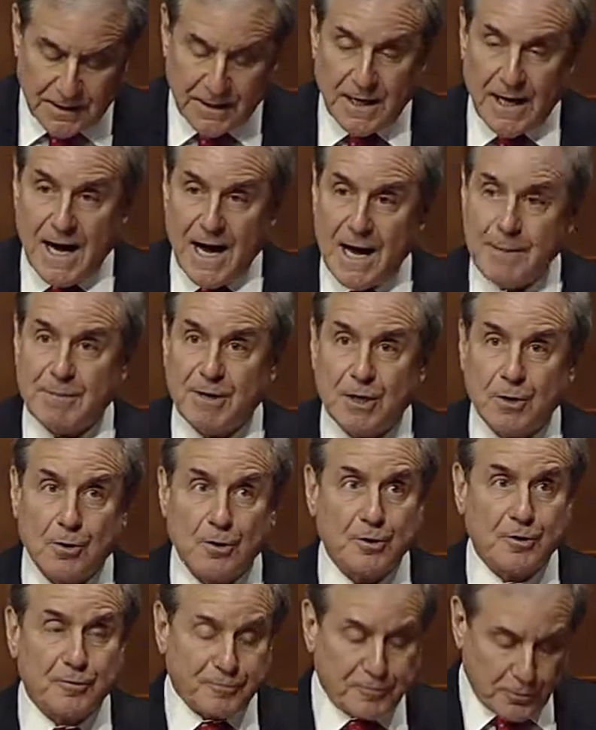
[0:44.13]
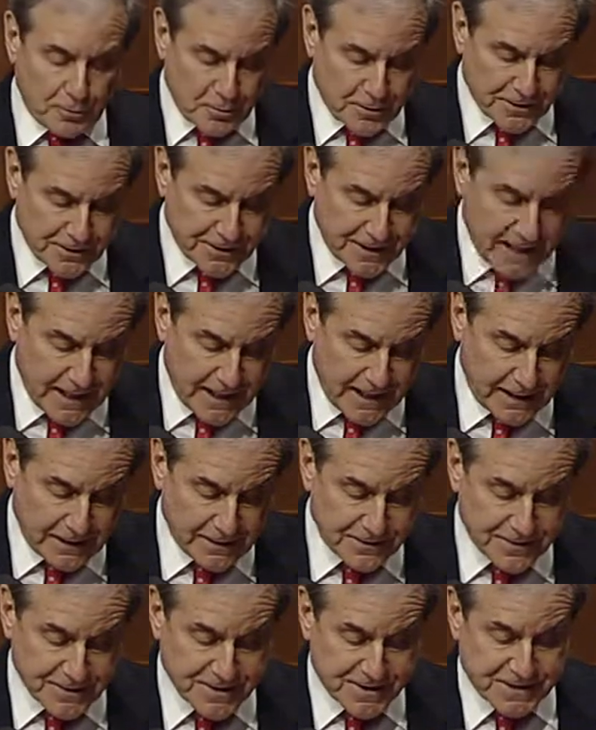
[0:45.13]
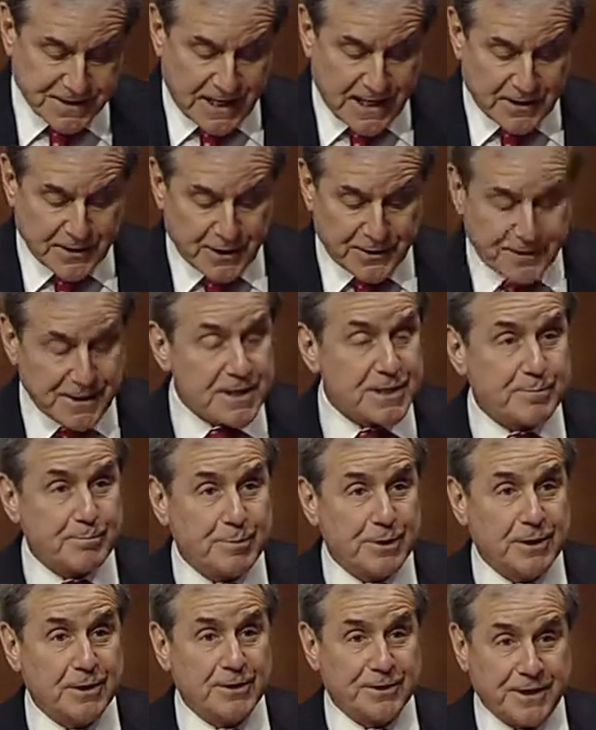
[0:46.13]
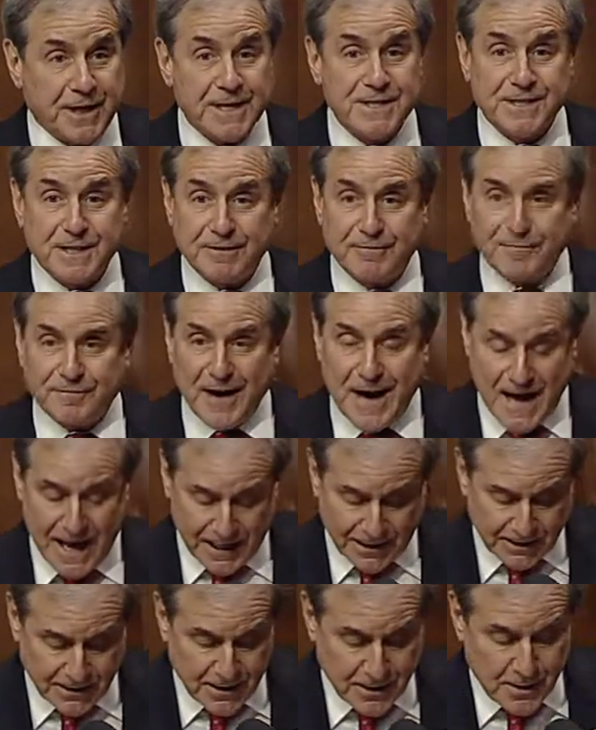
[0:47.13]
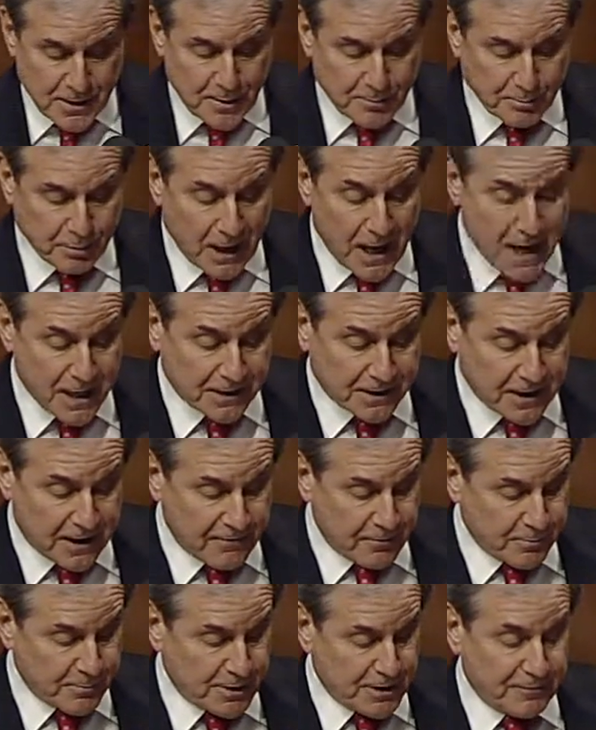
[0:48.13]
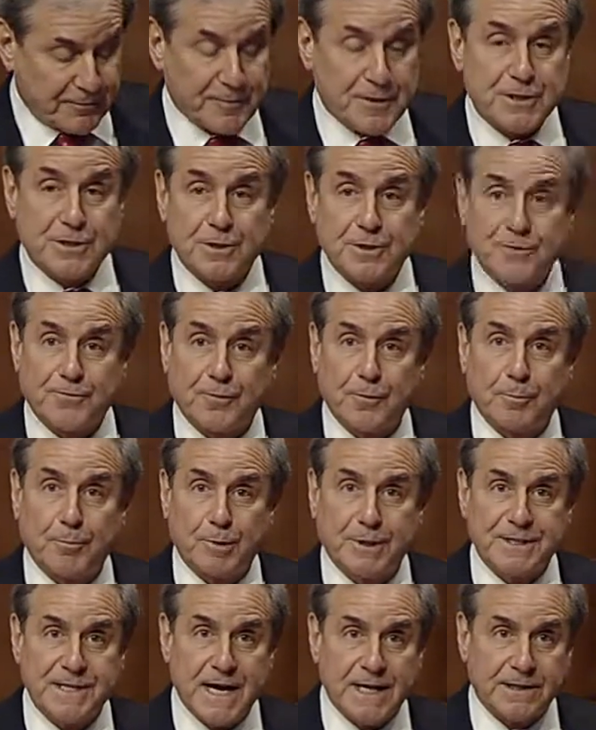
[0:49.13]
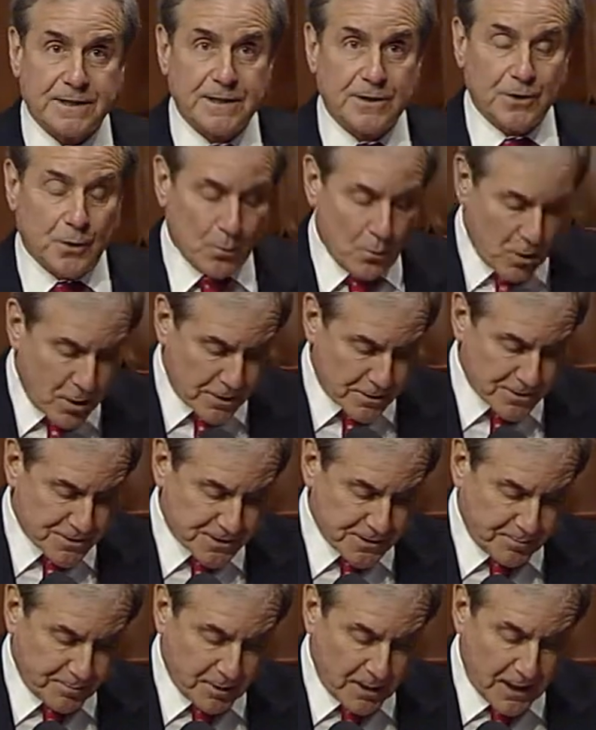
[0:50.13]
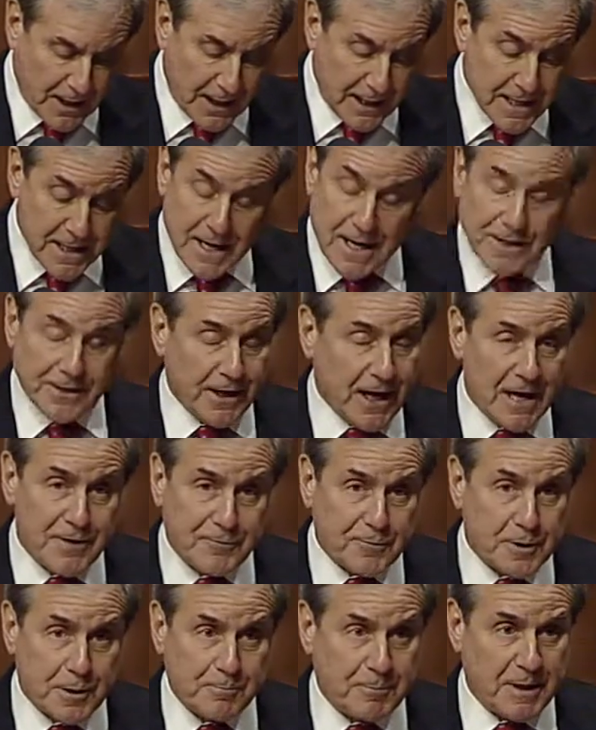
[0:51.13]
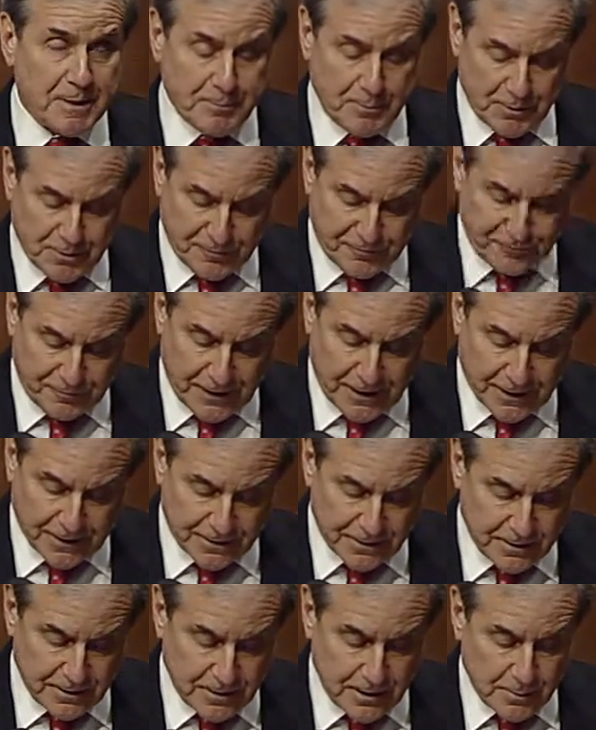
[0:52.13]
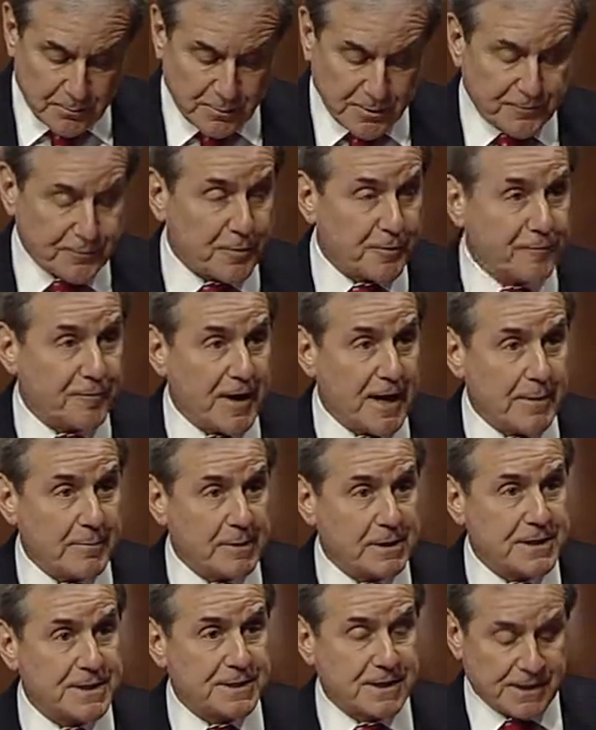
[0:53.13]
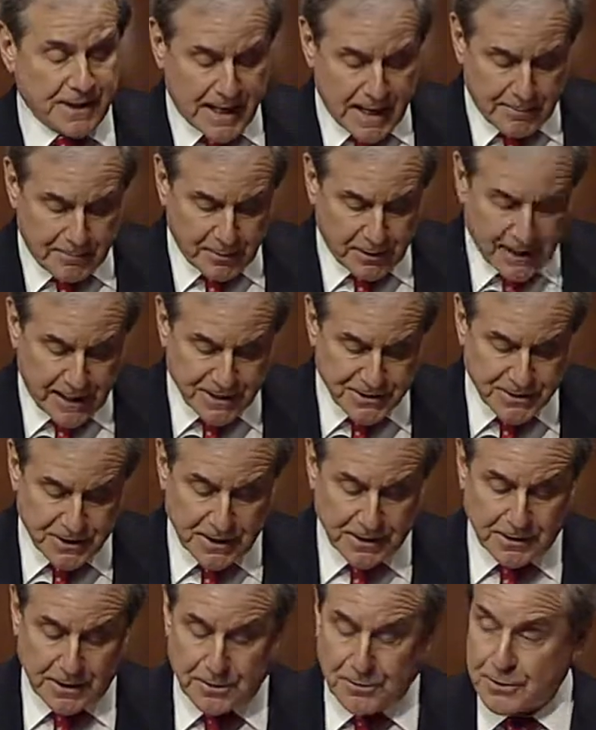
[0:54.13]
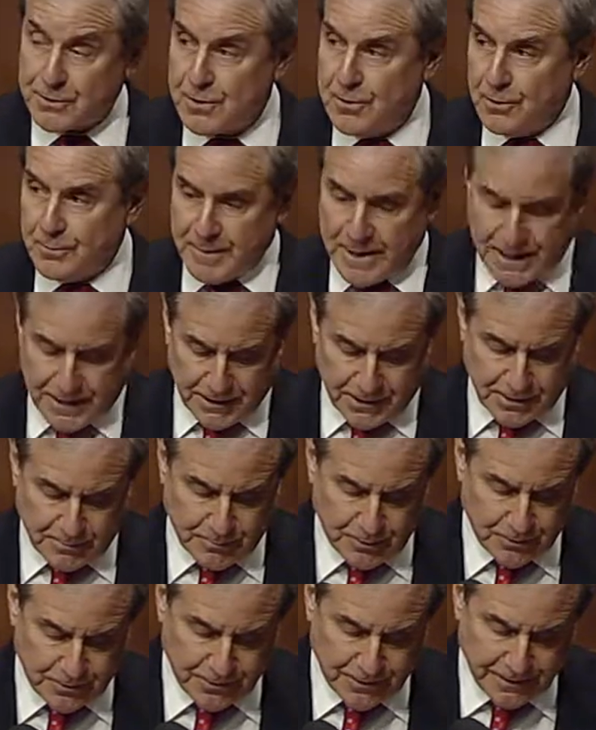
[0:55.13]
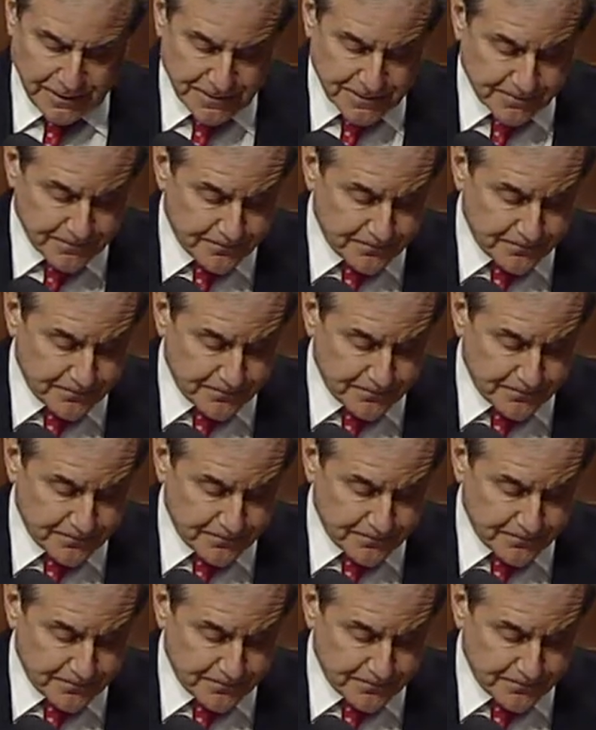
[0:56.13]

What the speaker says: I'm here on the floor today to say that this bill does, in fact, block government officials from protecting the water supply, not for the people of Flint, but for families in Appalachia and other coal mining communities.